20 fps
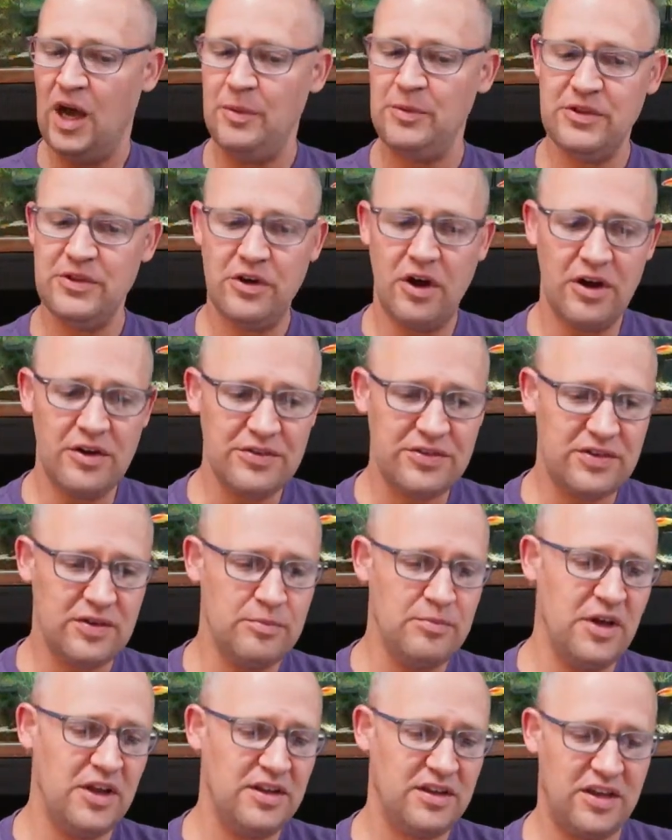I mean, there are
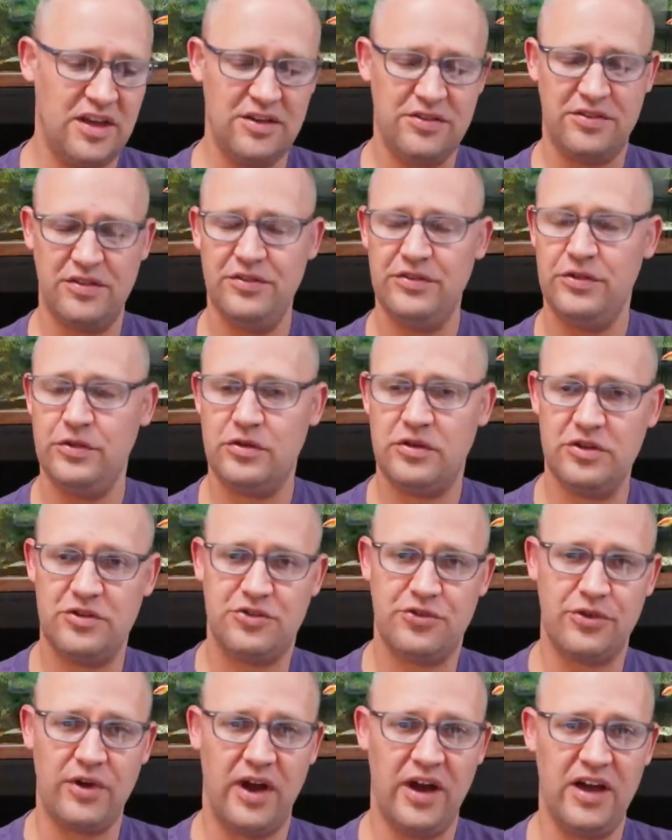some medications you could
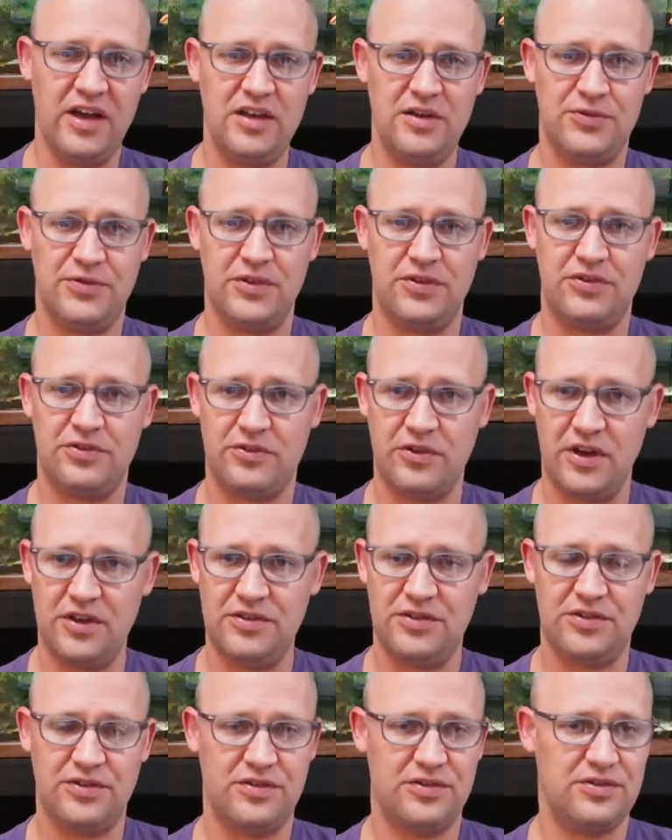try if the
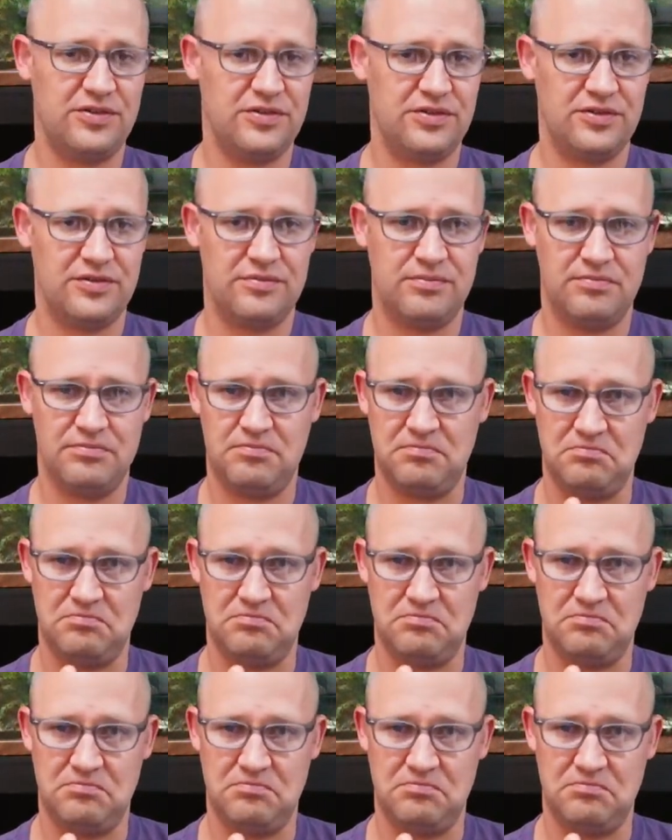stress